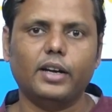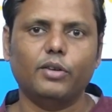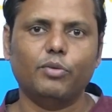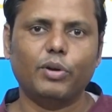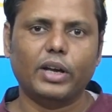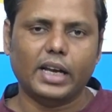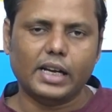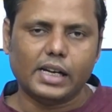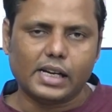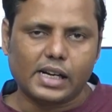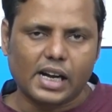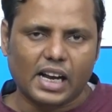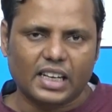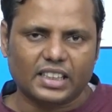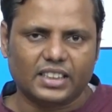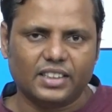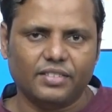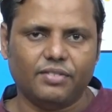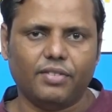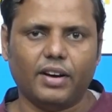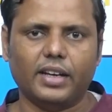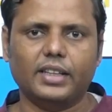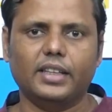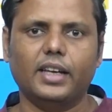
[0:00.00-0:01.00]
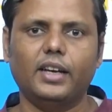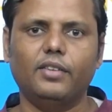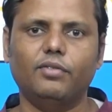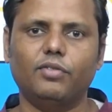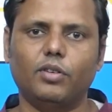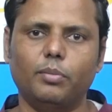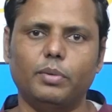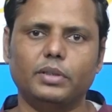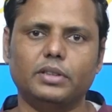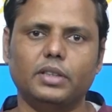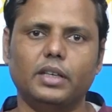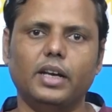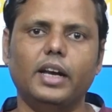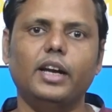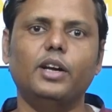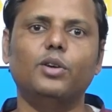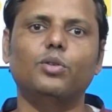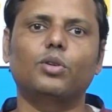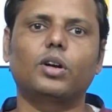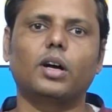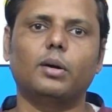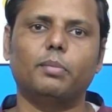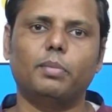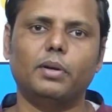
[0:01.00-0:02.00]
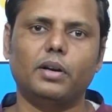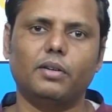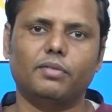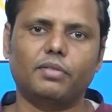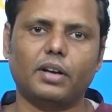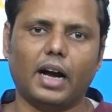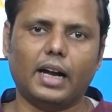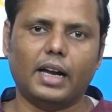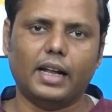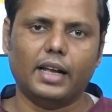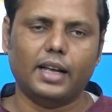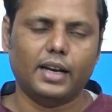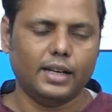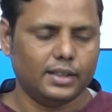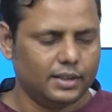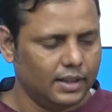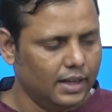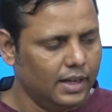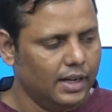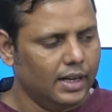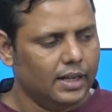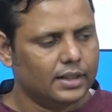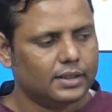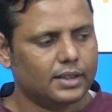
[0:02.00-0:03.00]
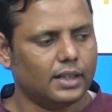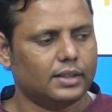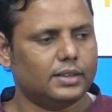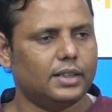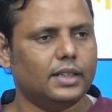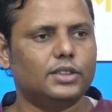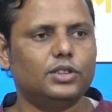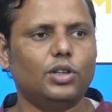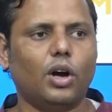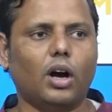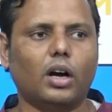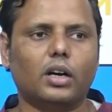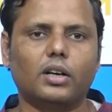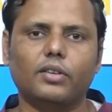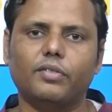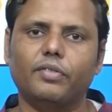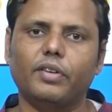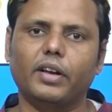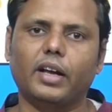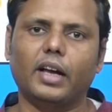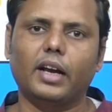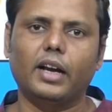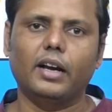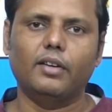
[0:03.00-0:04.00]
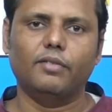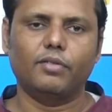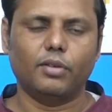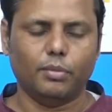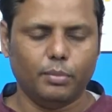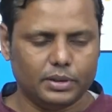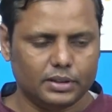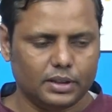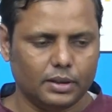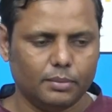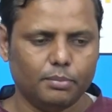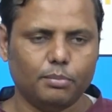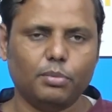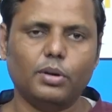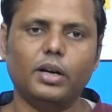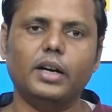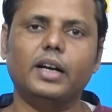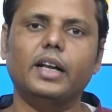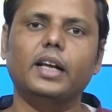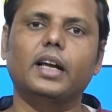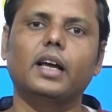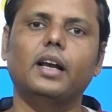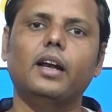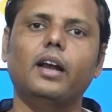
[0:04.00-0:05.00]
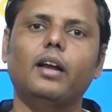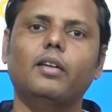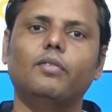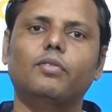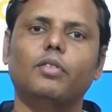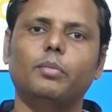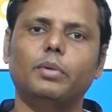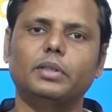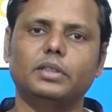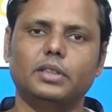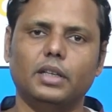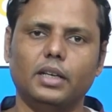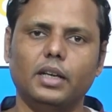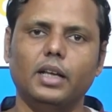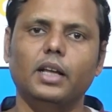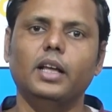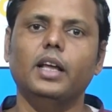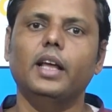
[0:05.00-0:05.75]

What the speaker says: we can classify the information into couple of categories such as geographical information, political information,